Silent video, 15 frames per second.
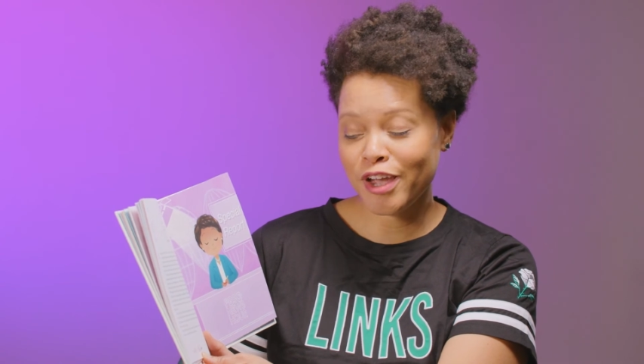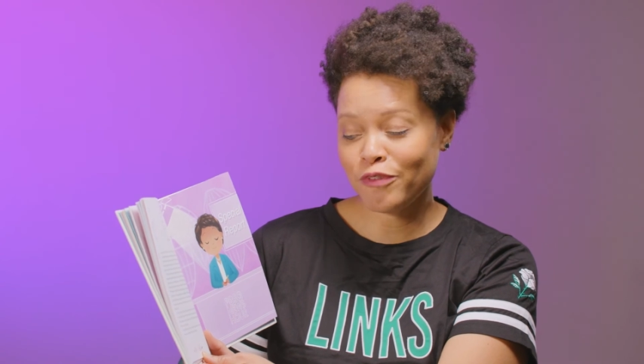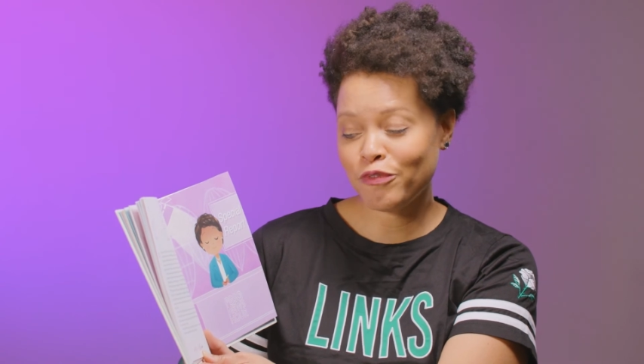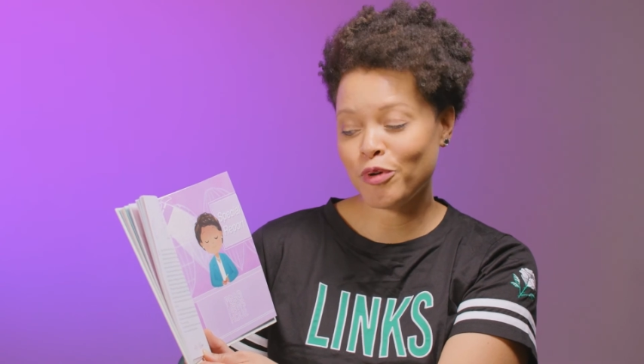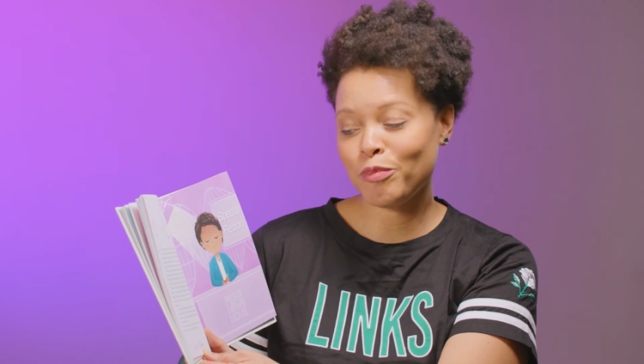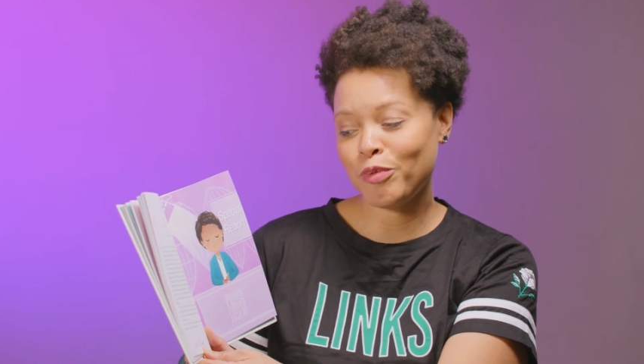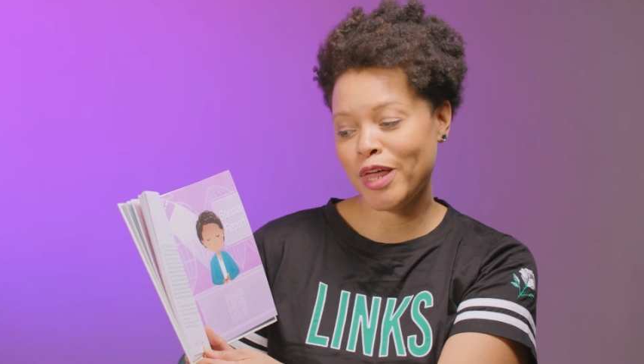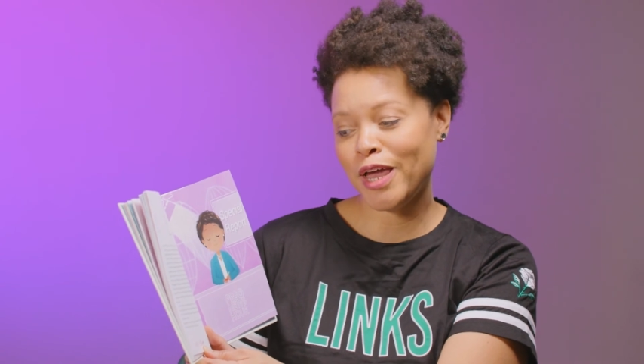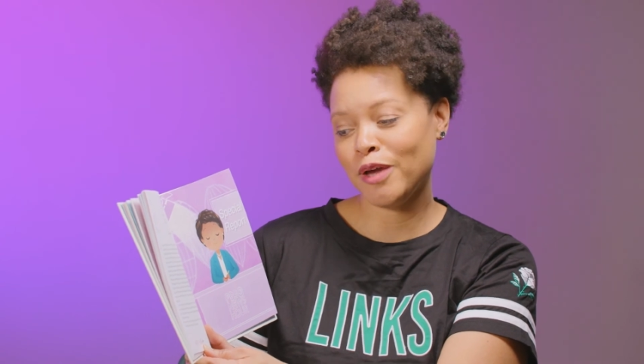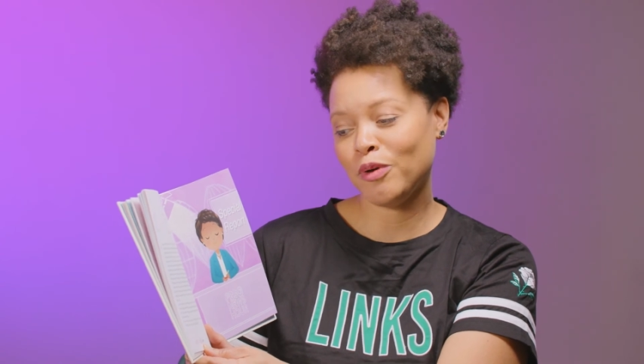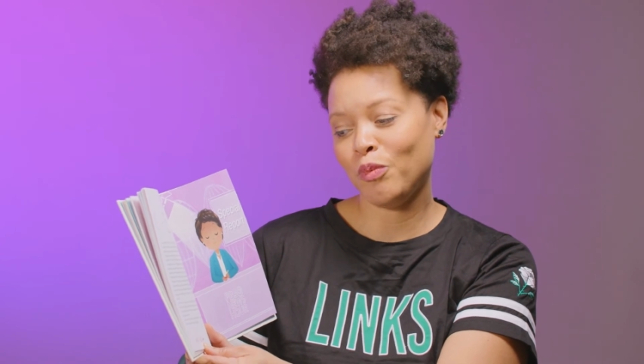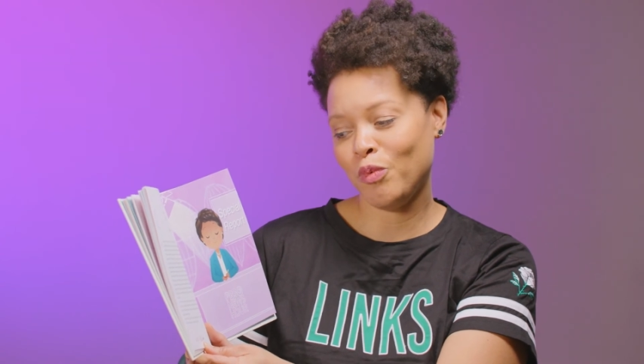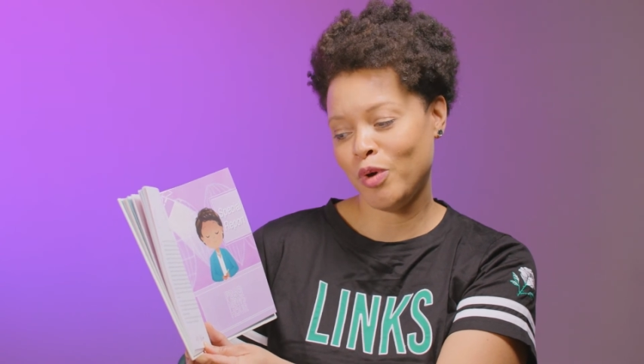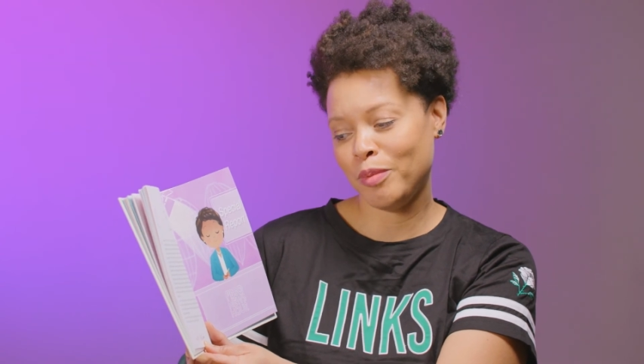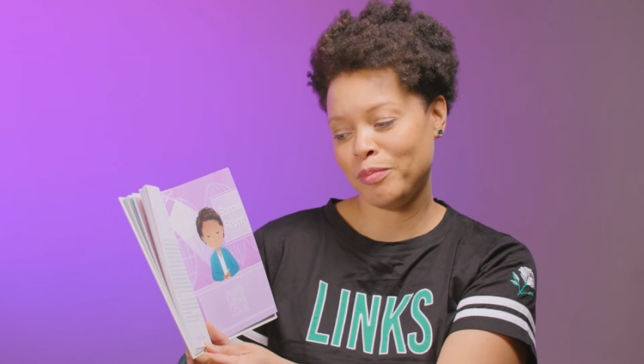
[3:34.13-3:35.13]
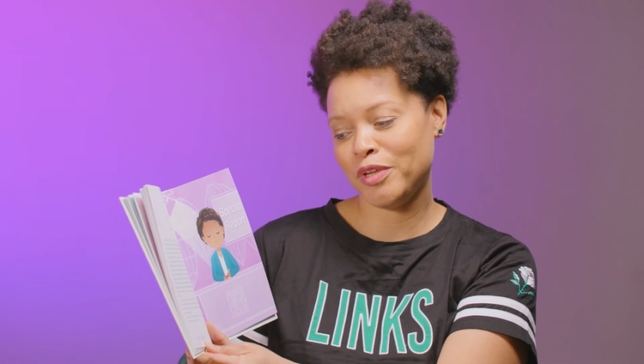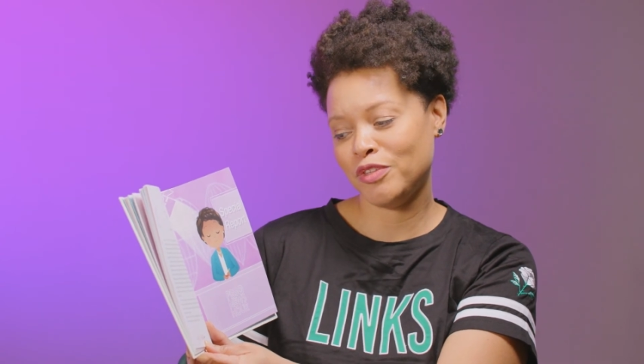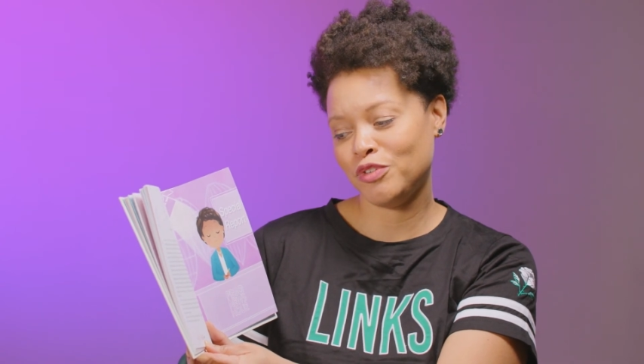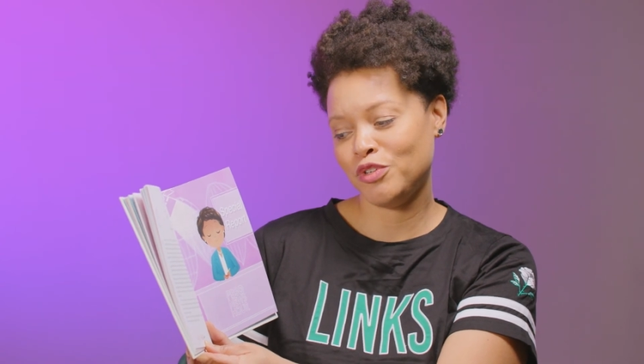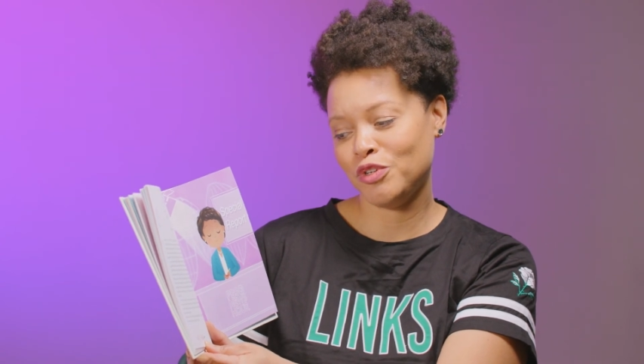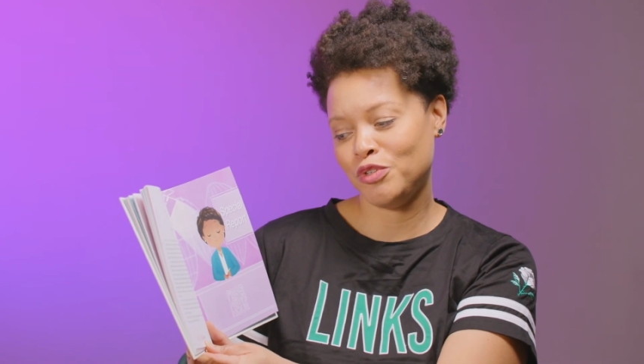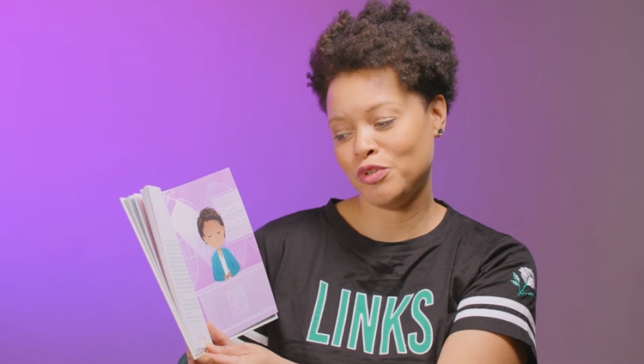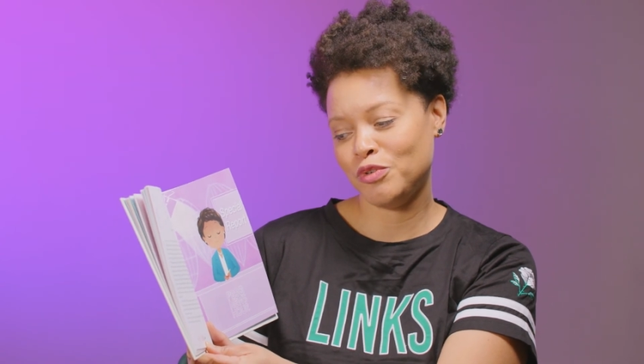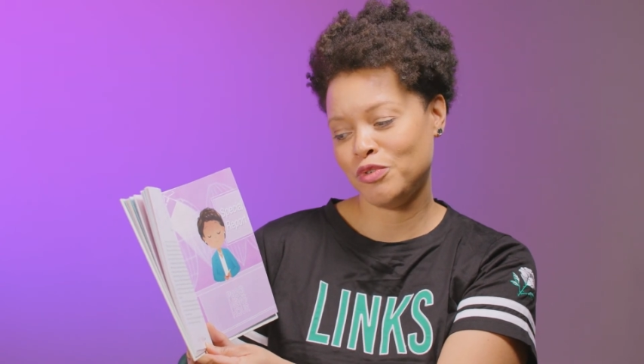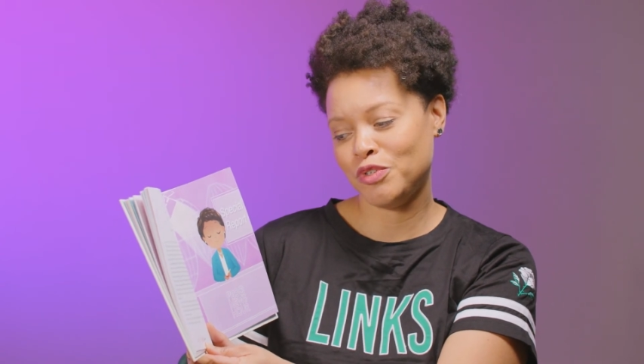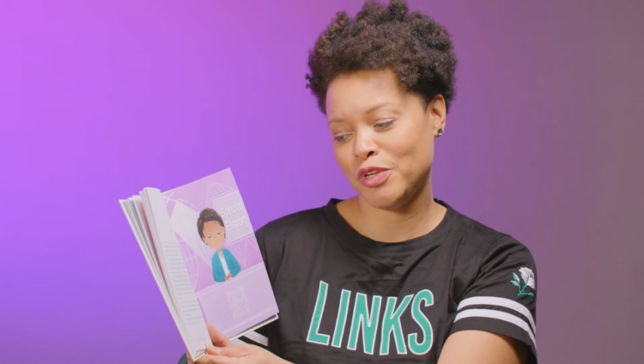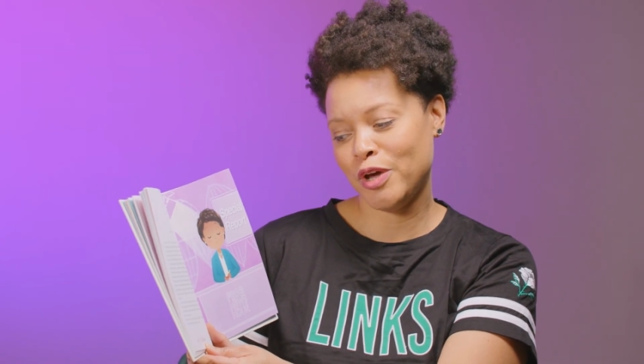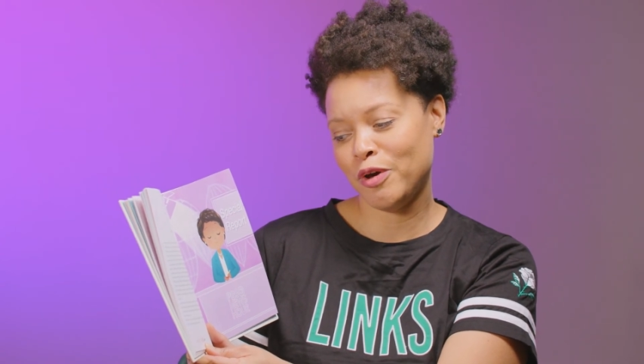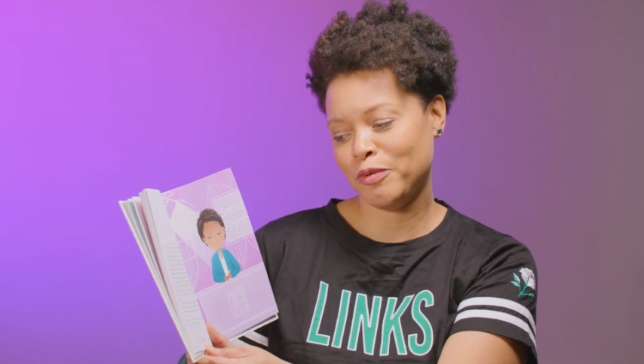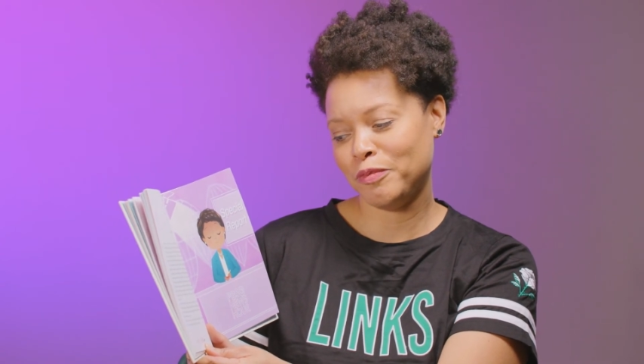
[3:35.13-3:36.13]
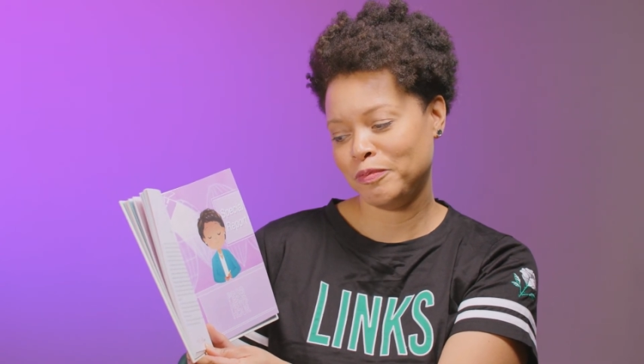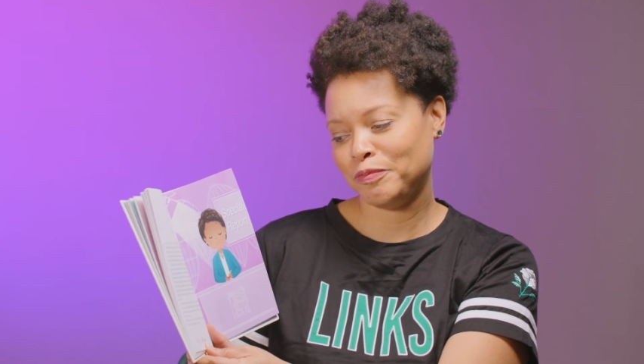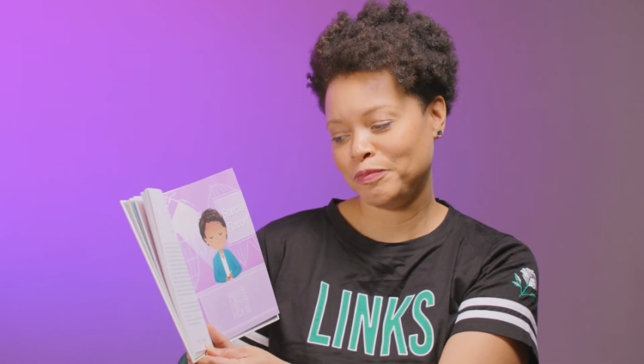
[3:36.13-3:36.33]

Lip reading: ever Black woman to do so.